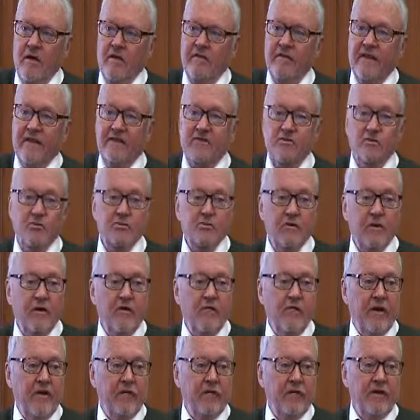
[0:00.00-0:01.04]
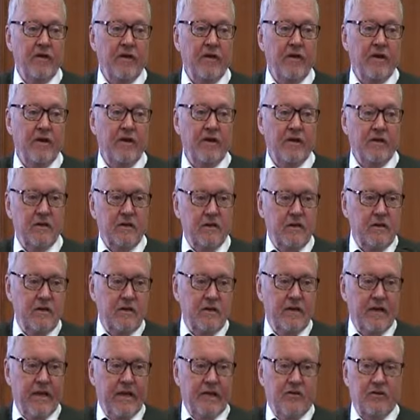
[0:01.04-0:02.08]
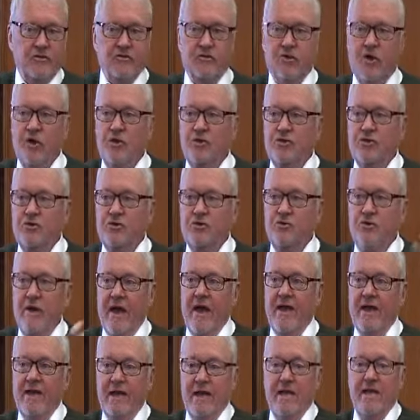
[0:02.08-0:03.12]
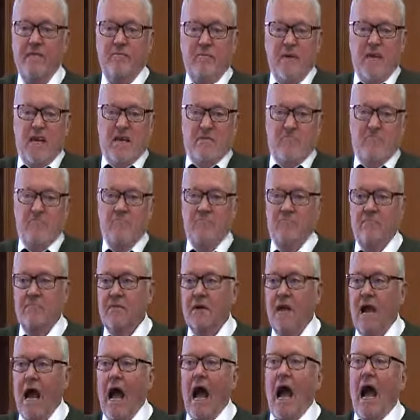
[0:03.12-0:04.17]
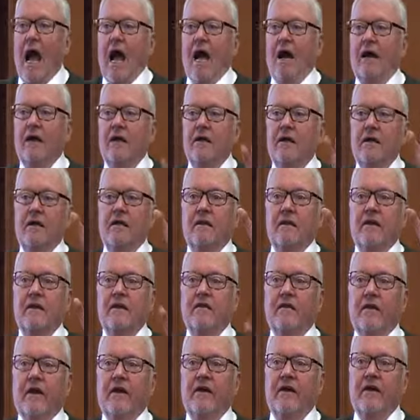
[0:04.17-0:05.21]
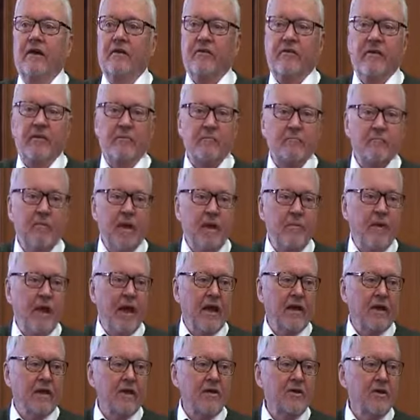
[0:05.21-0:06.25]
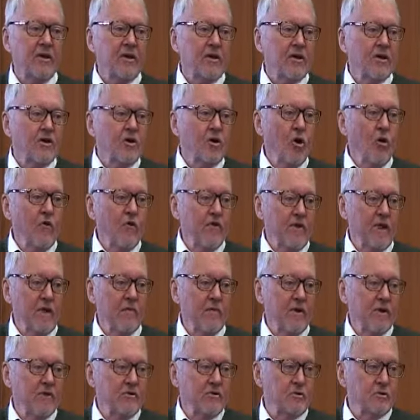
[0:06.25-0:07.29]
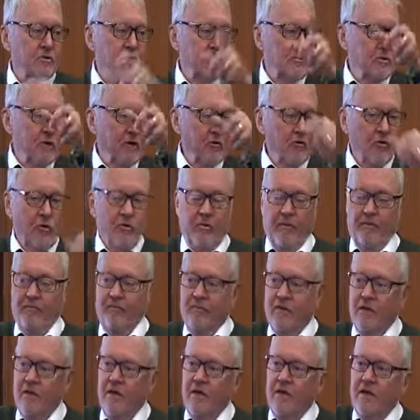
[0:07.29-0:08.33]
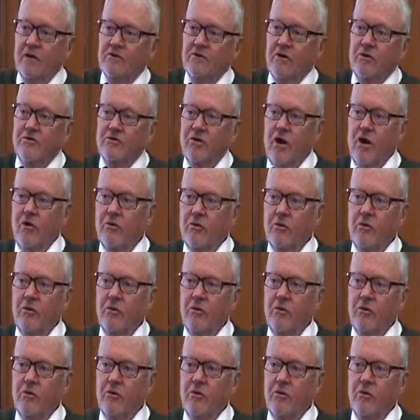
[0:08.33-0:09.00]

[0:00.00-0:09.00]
That's where with the letters UNEP. Ah, they're here. Maybe I can go with them into Nairobi. So I said, are you